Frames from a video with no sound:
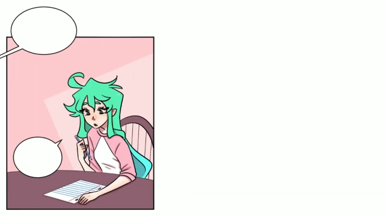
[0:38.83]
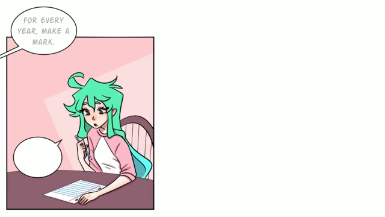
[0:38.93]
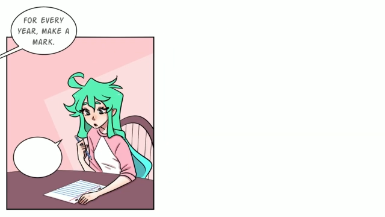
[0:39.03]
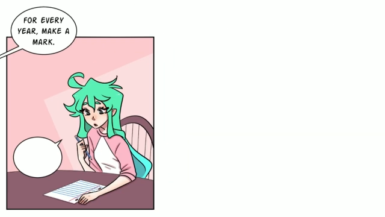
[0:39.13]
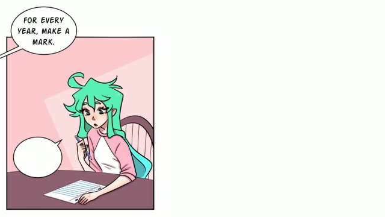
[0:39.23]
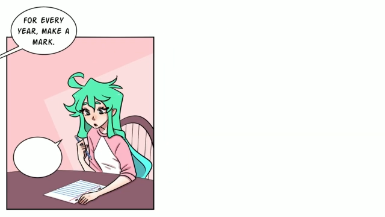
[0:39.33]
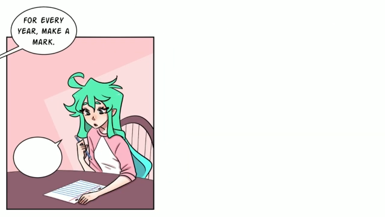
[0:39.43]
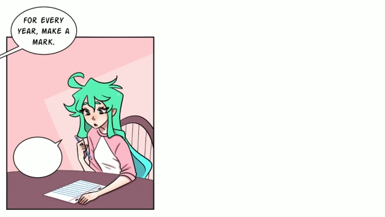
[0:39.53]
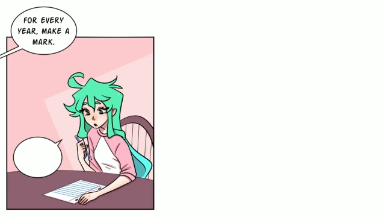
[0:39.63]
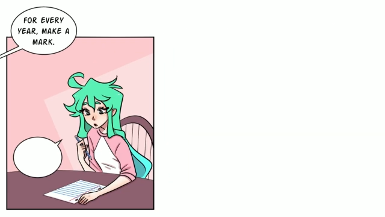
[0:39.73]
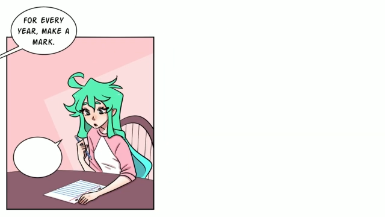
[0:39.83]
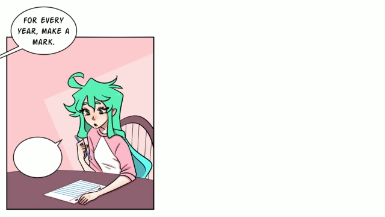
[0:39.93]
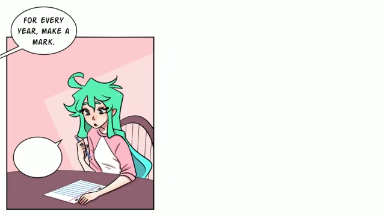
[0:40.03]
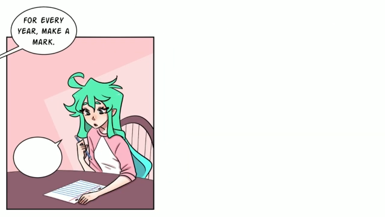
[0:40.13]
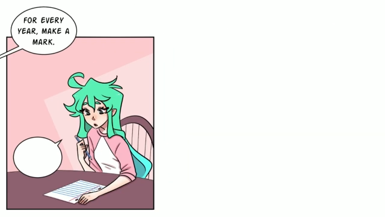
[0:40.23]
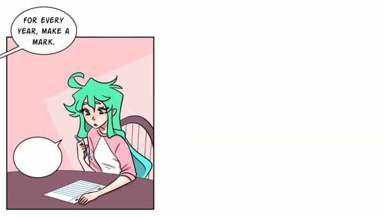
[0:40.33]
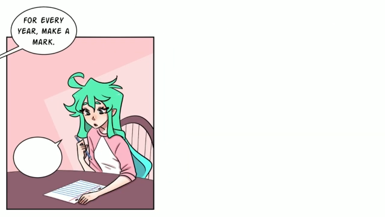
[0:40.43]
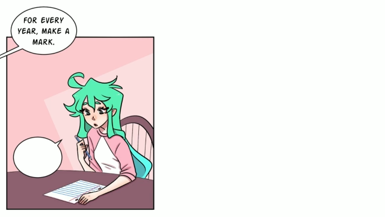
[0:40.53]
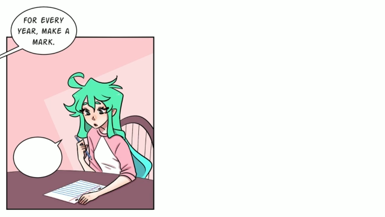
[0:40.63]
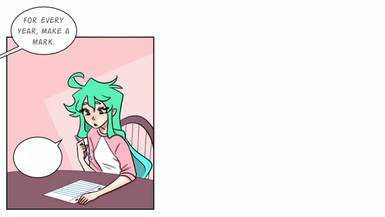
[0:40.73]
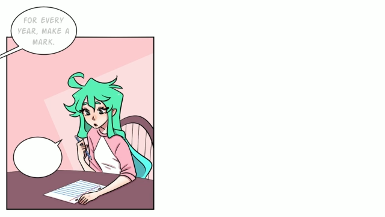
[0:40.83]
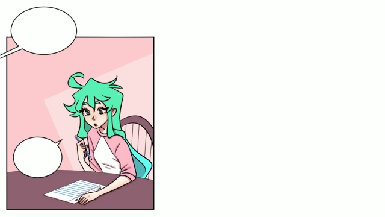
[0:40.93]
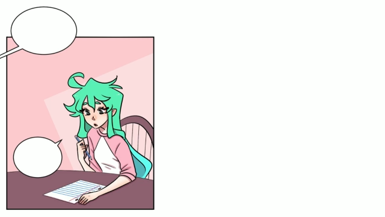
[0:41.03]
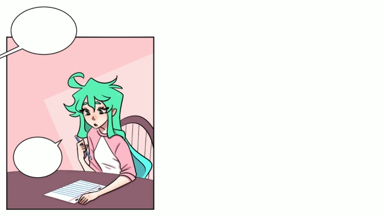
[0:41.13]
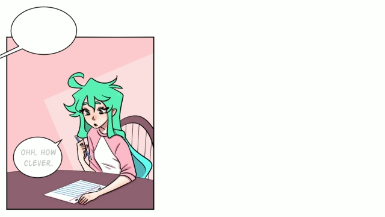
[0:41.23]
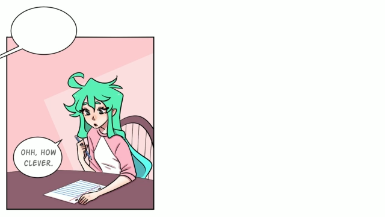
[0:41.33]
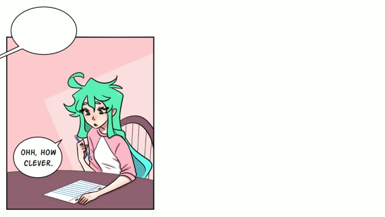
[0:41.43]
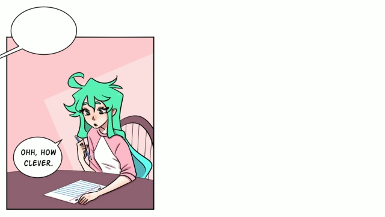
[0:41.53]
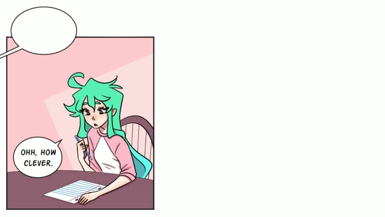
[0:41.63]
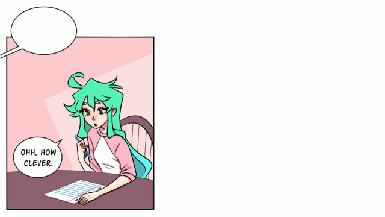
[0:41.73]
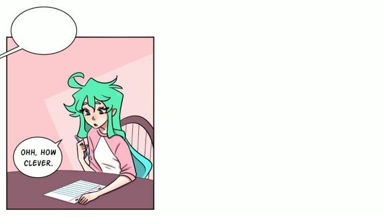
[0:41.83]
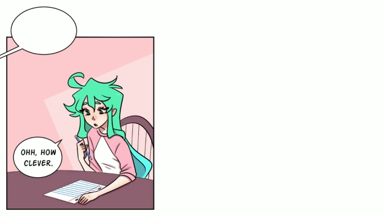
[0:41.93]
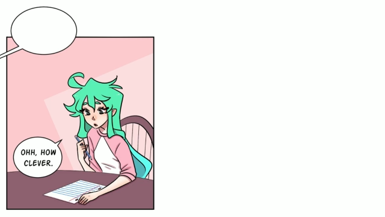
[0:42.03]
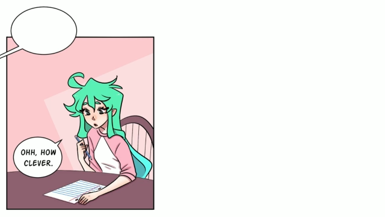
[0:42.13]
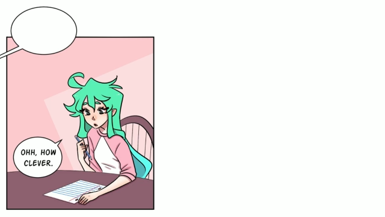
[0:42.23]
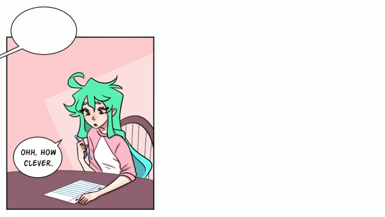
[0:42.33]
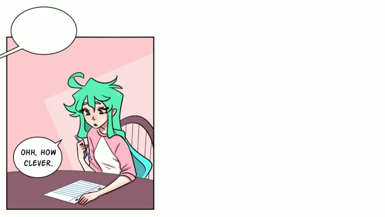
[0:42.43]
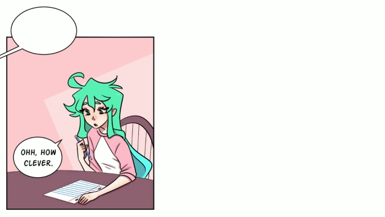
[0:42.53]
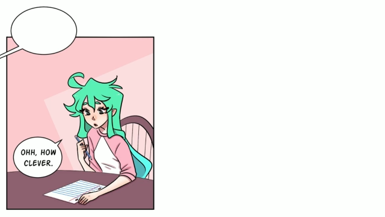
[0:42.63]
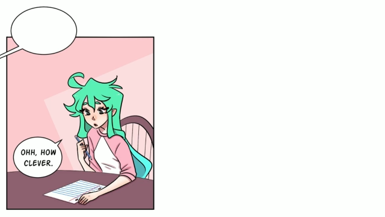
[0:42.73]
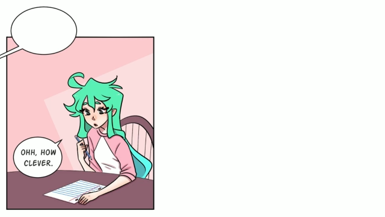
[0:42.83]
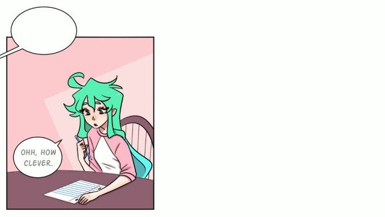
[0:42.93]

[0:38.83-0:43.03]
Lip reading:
Nobody's mouth can be seen.